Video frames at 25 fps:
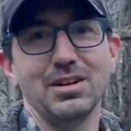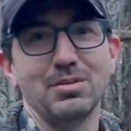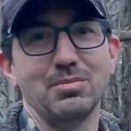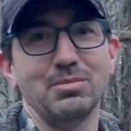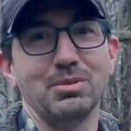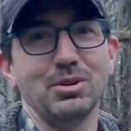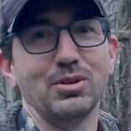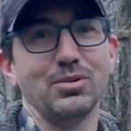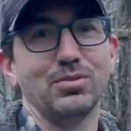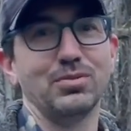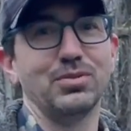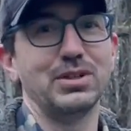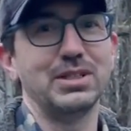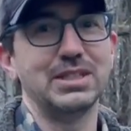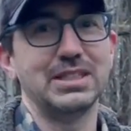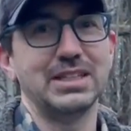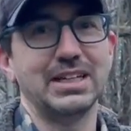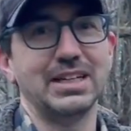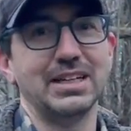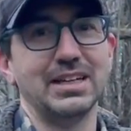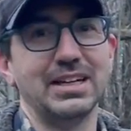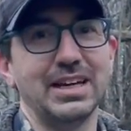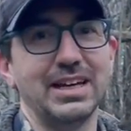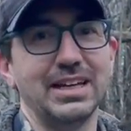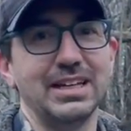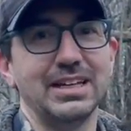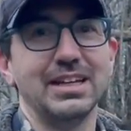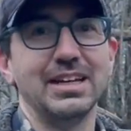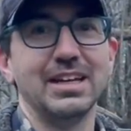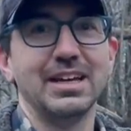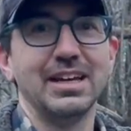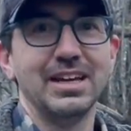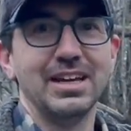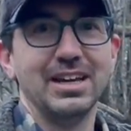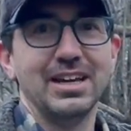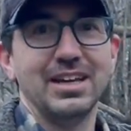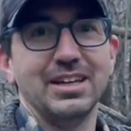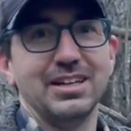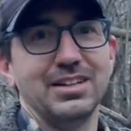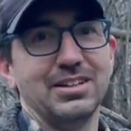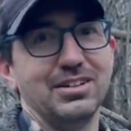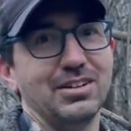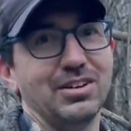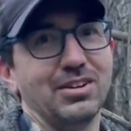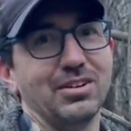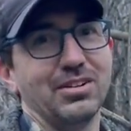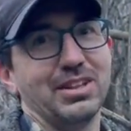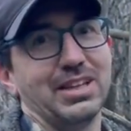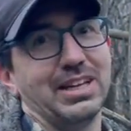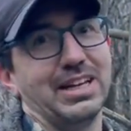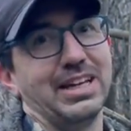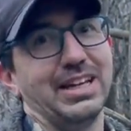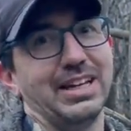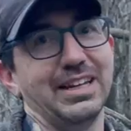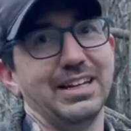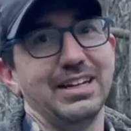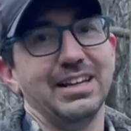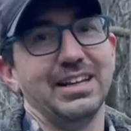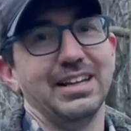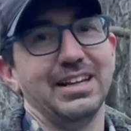below freezing at night, you know that